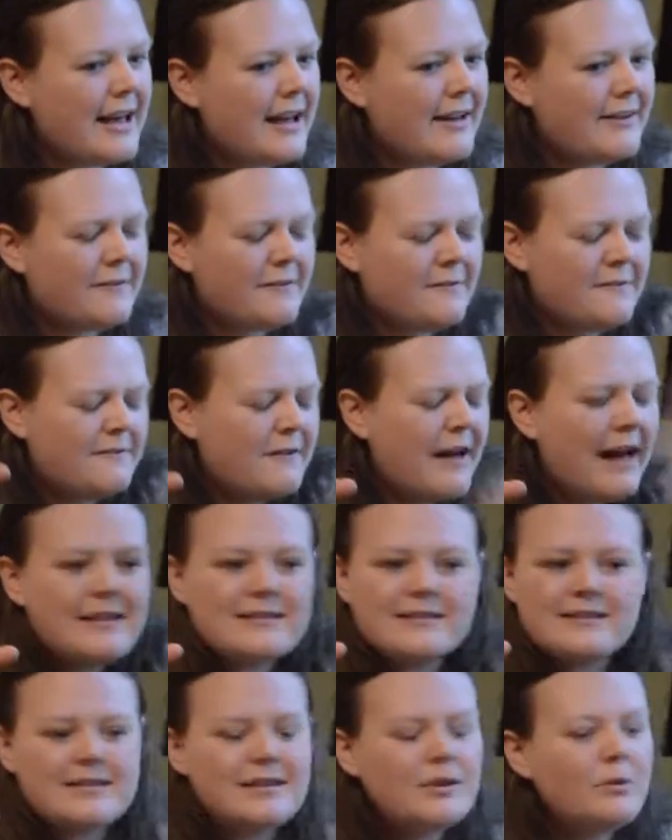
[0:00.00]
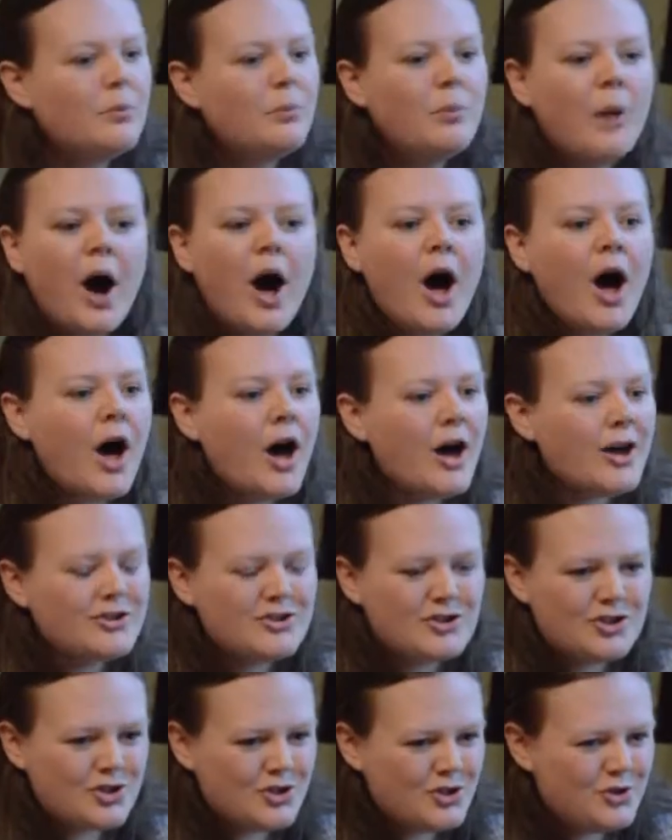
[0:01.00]
and fancy
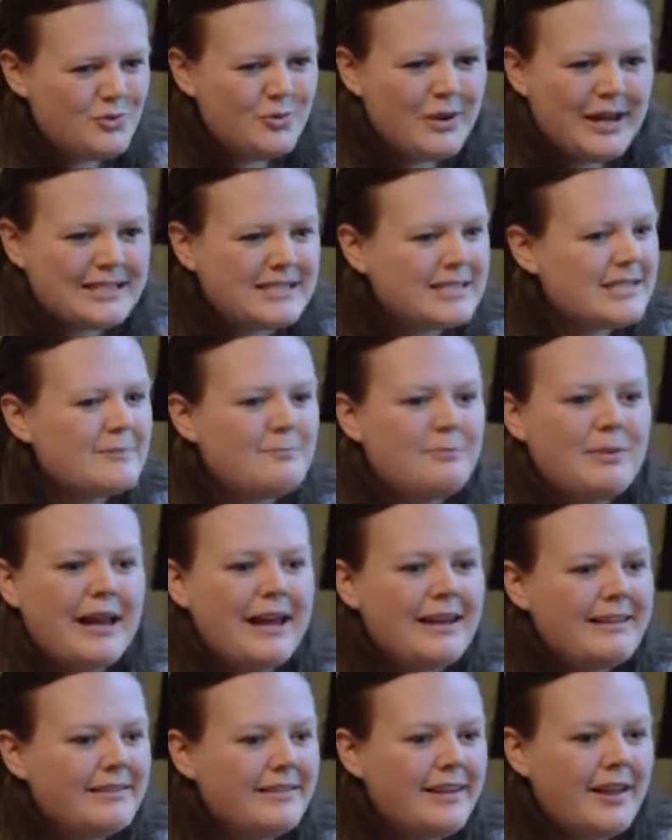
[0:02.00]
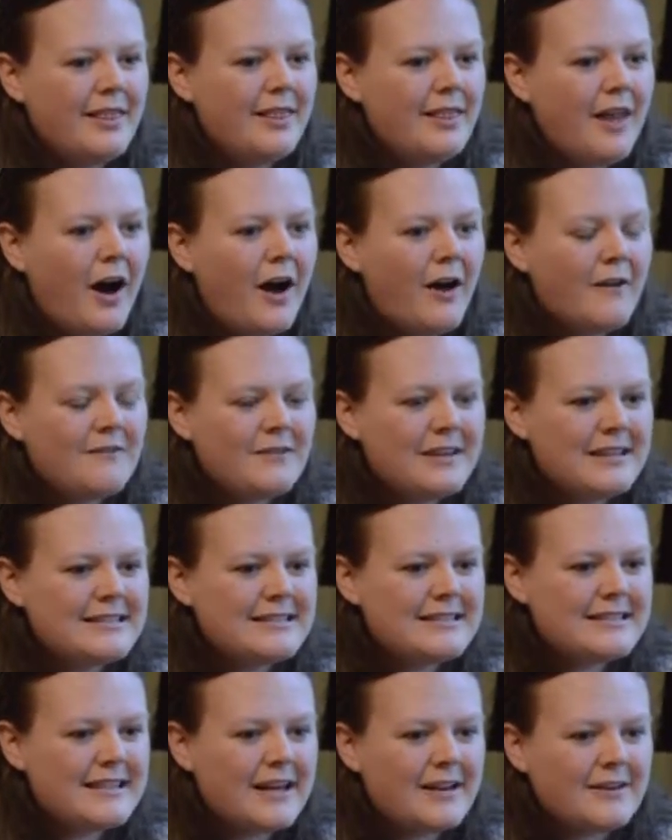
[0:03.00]
words to explain their love
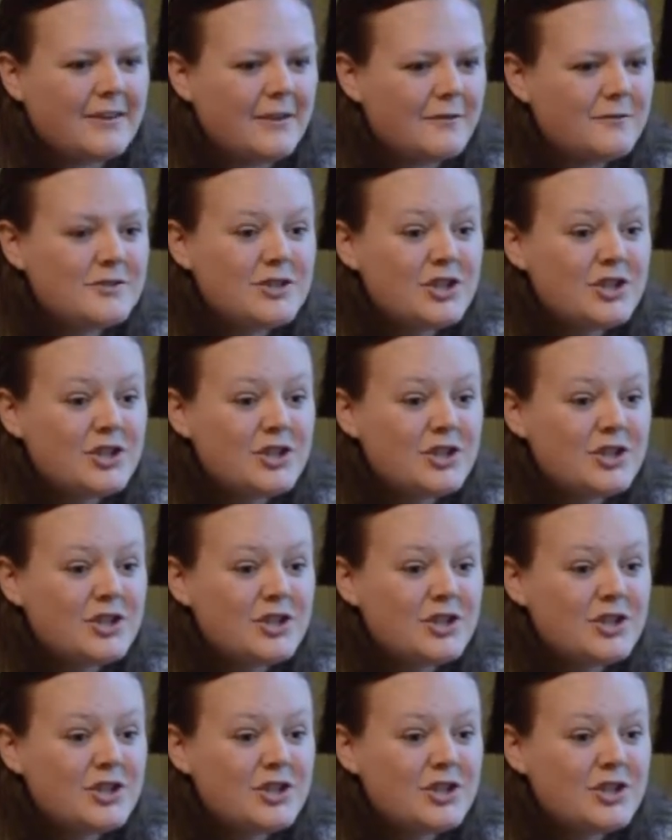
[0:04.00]
instead of